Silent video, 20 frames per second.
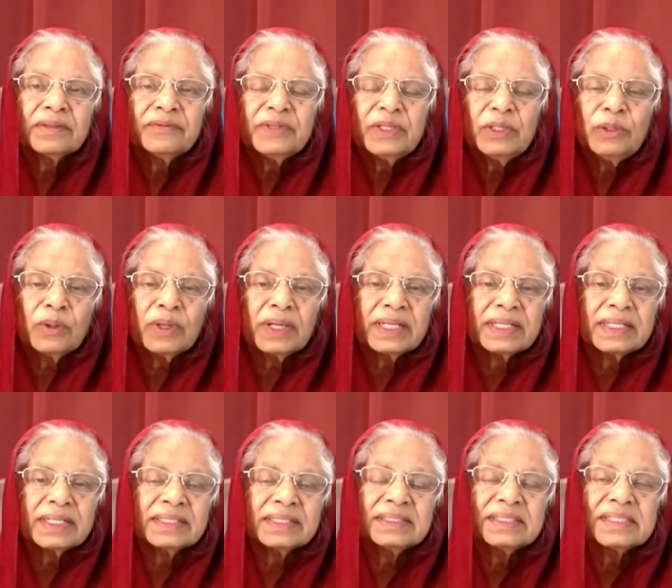We look
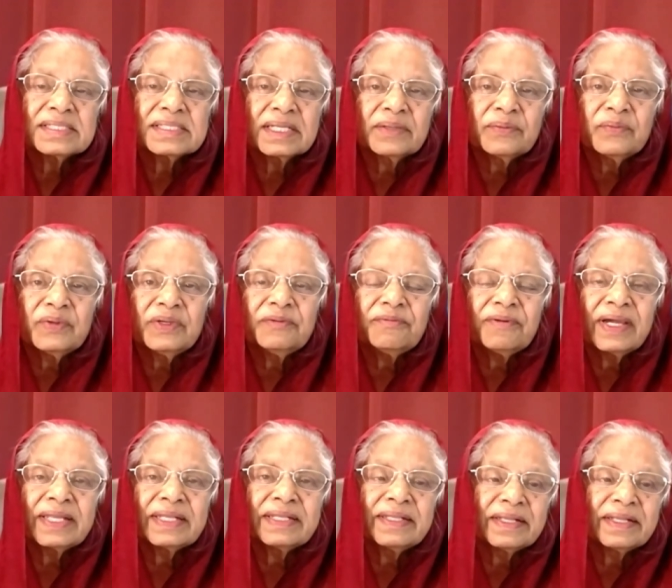at others and we
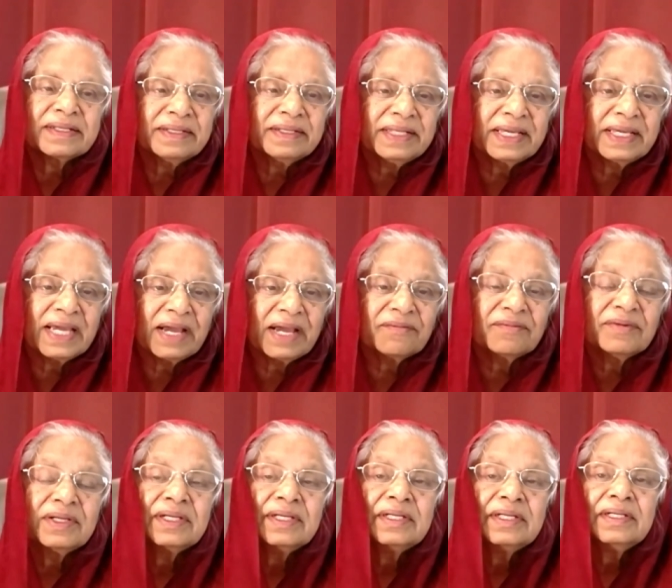find that they
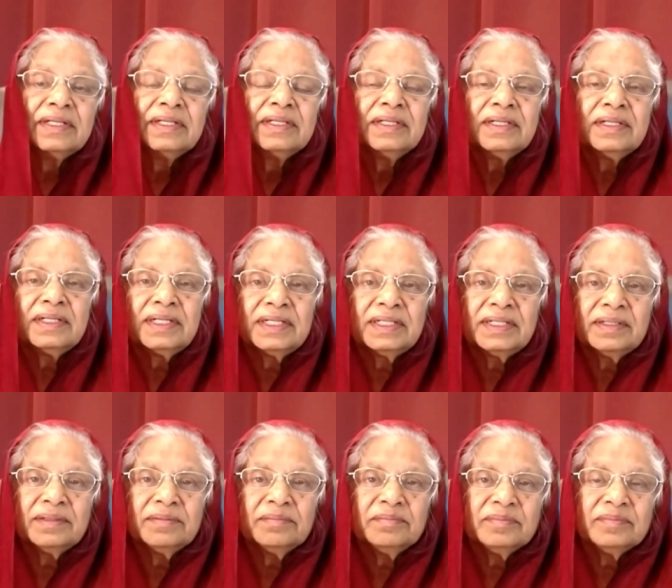have
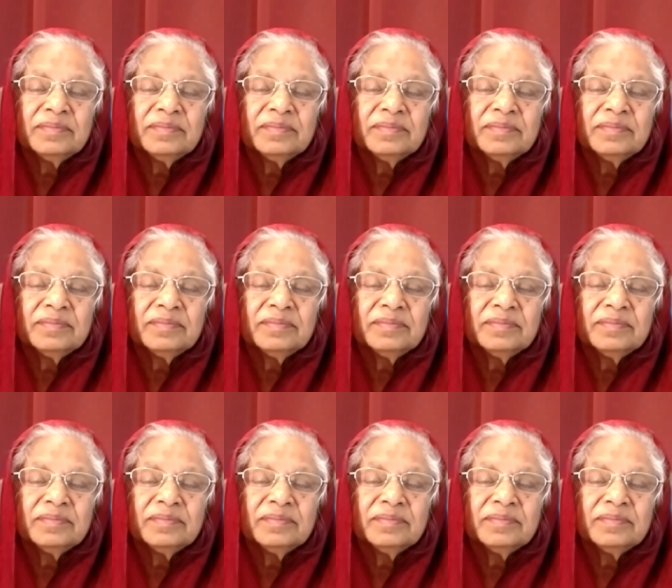uh,